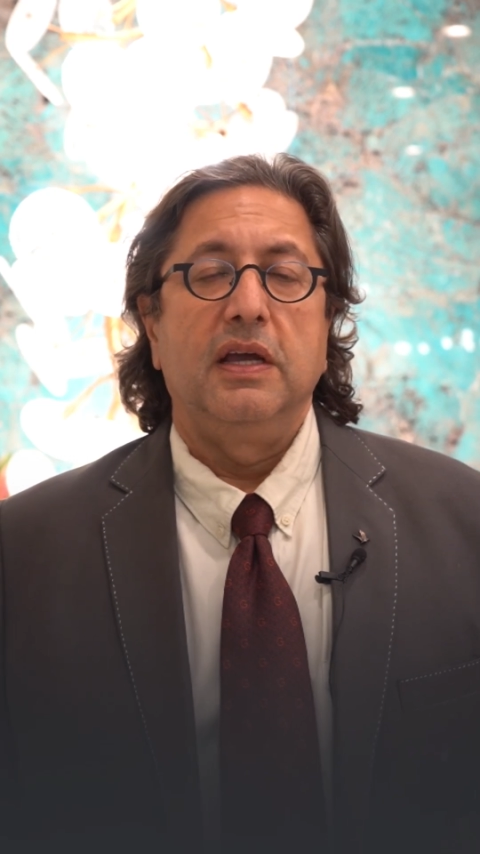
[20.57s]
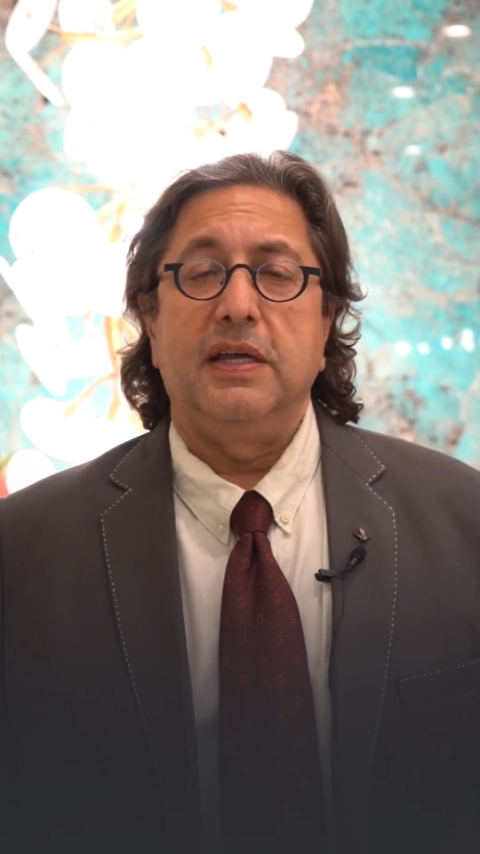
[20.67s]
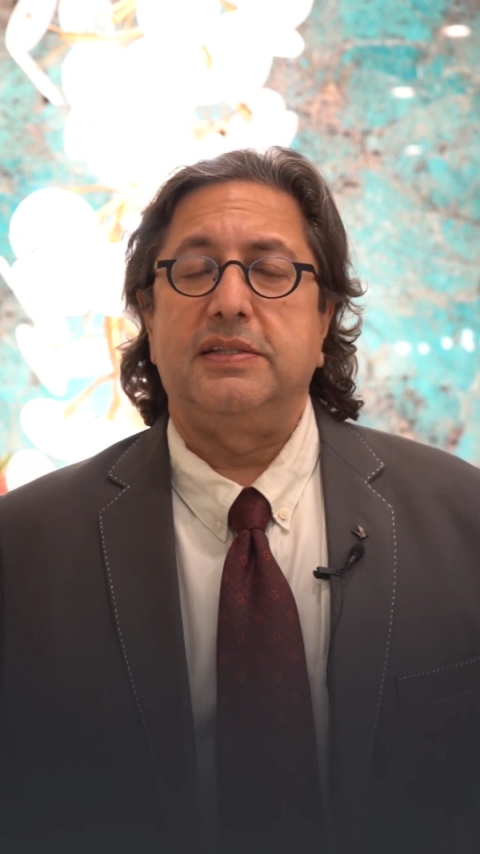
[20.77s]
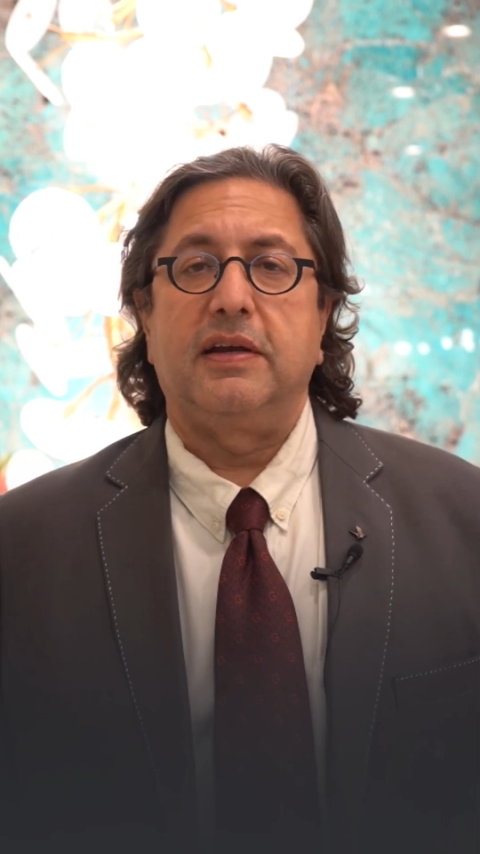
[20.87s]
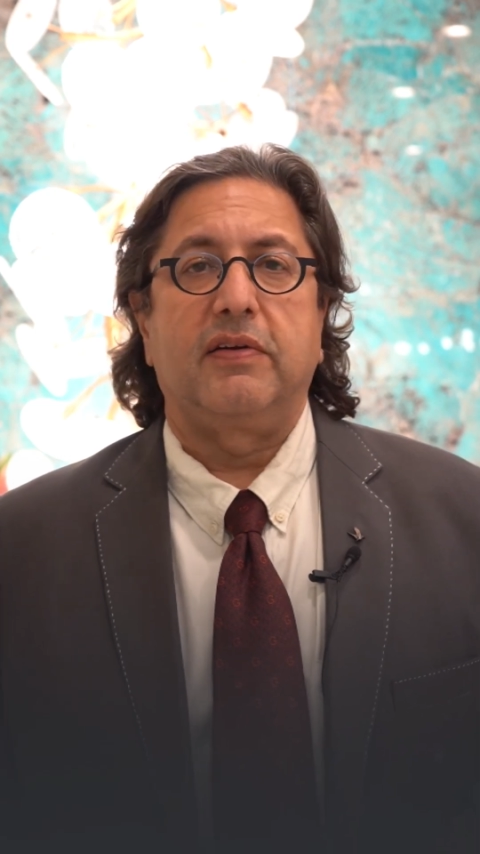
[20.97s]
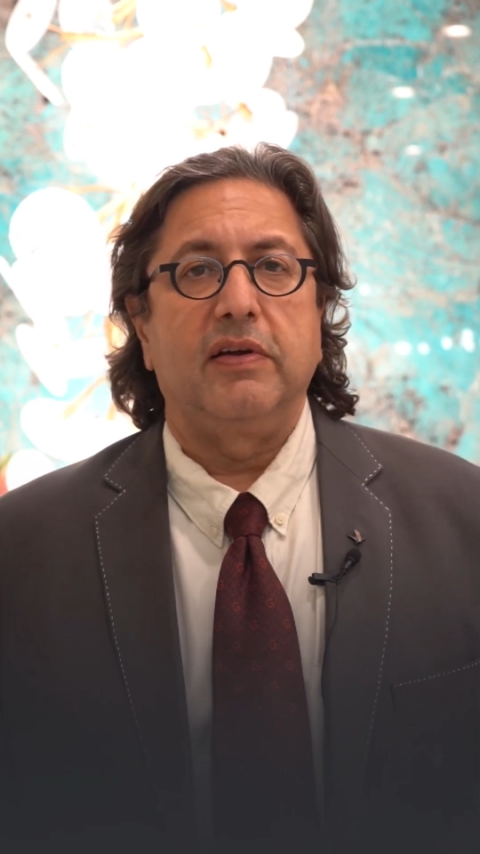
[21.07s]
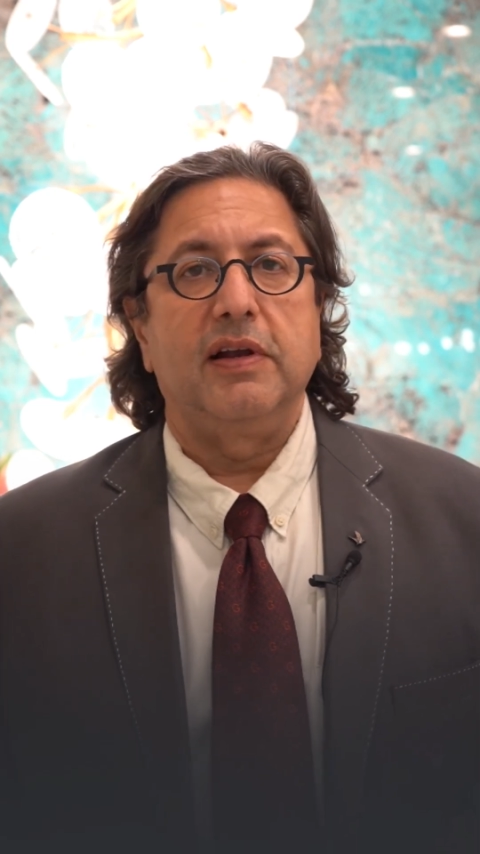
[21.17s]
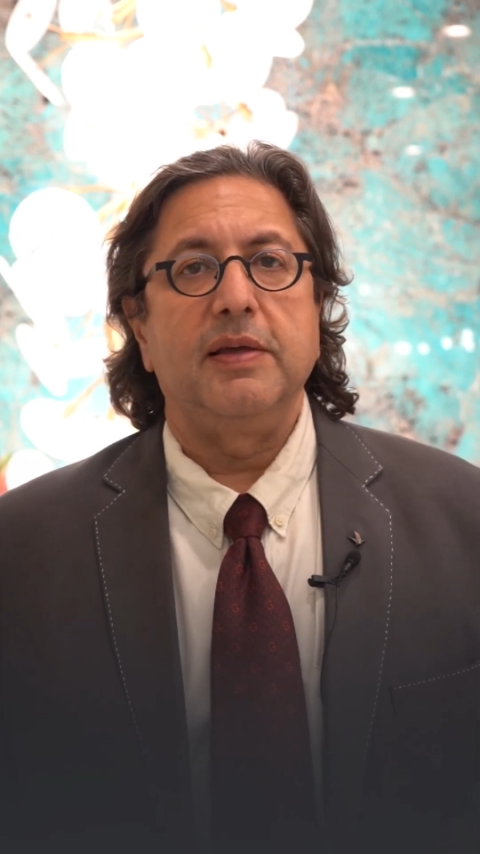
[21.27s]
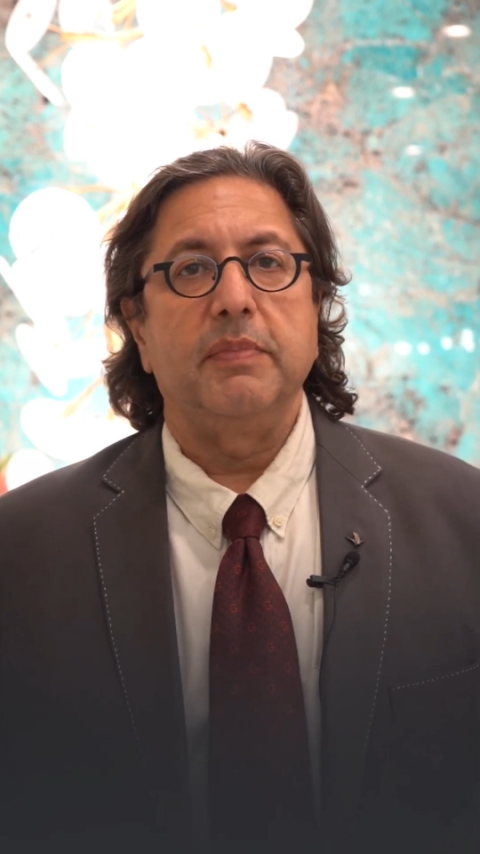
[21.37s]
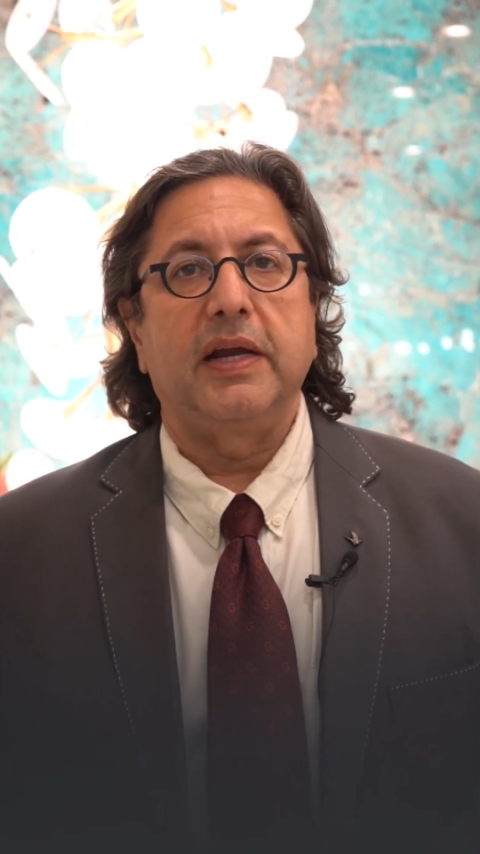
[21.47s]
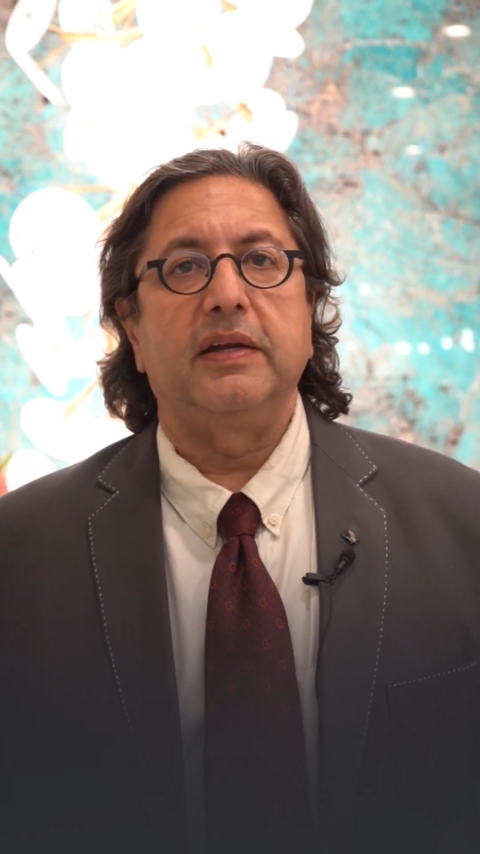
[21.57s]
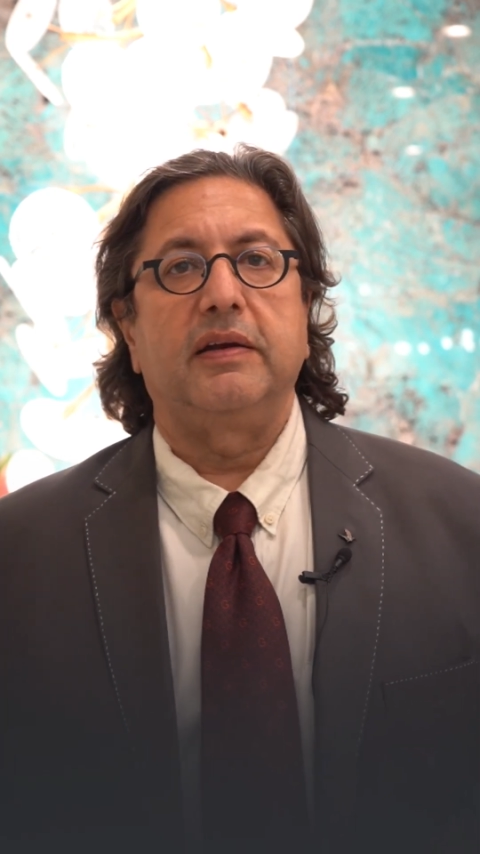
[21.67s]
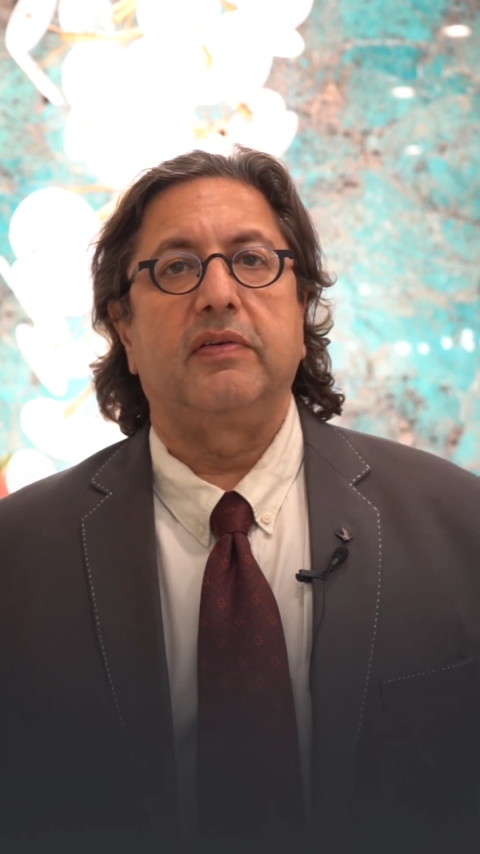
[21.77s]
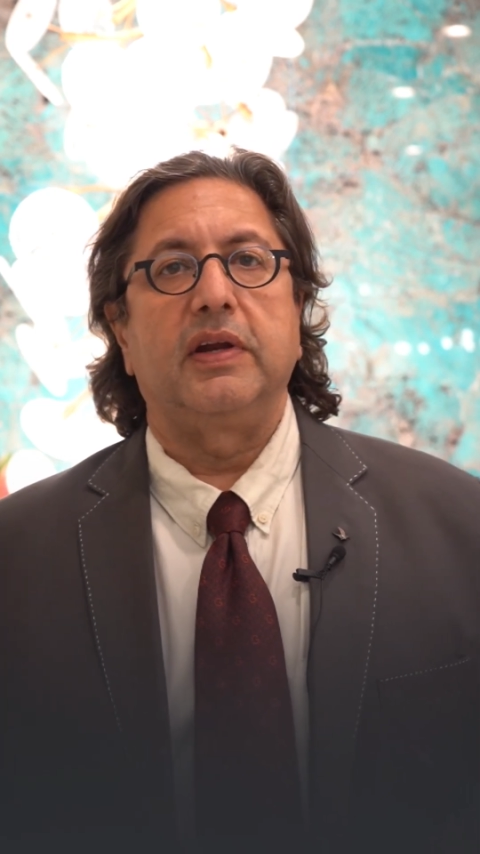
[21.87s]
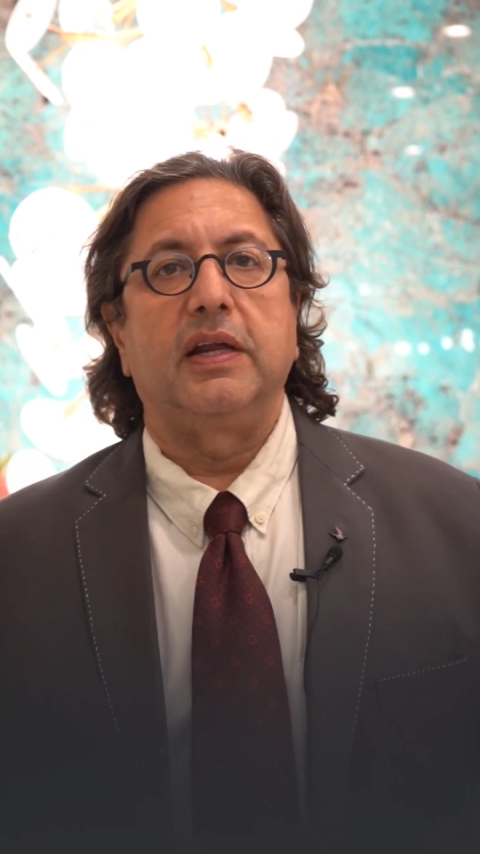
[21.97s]
Is it really
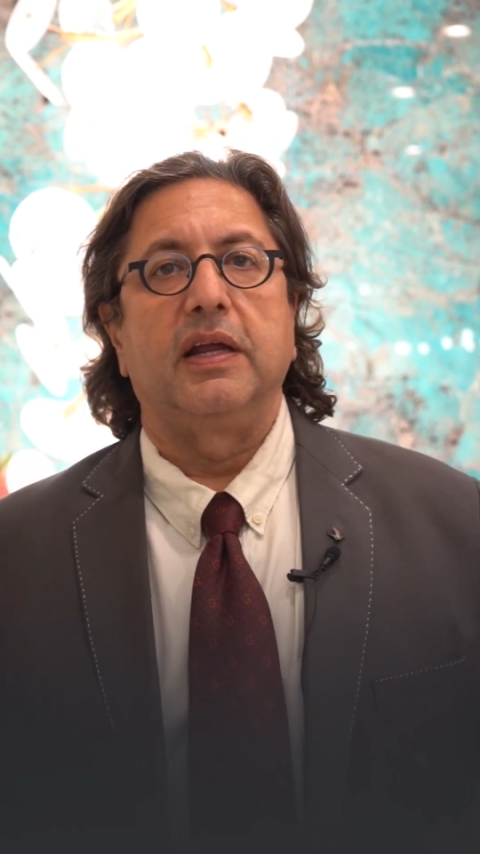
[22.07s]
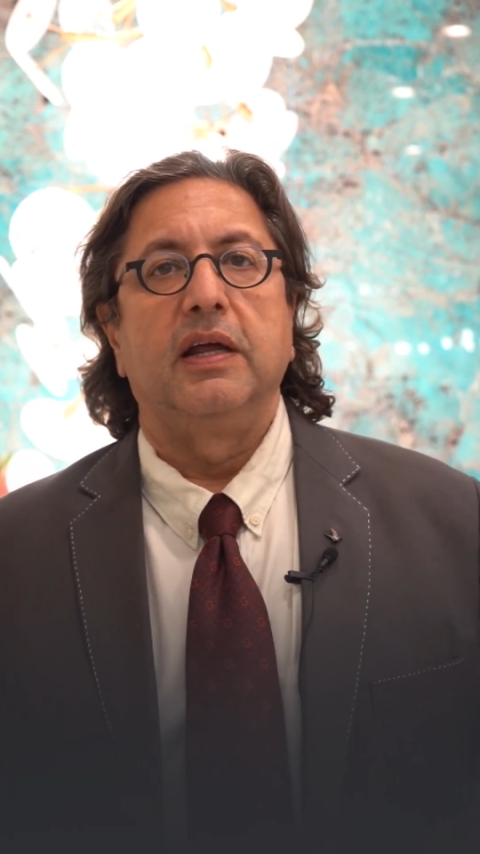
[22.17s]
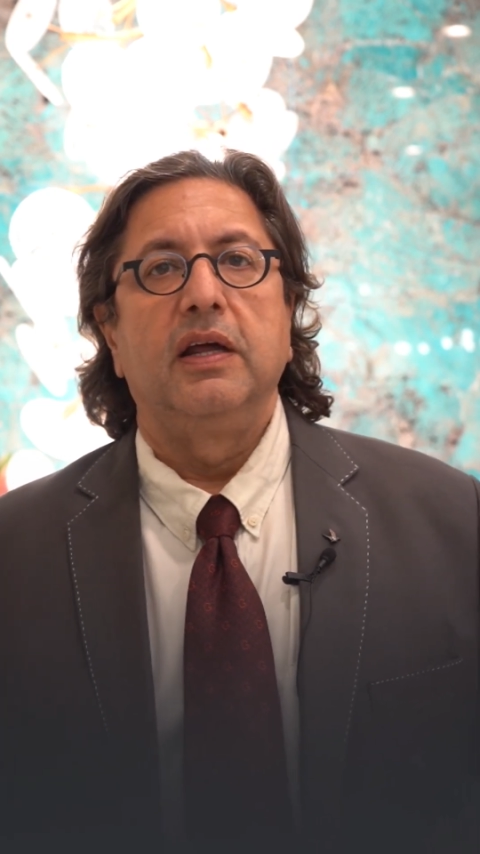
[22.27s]
mandatory?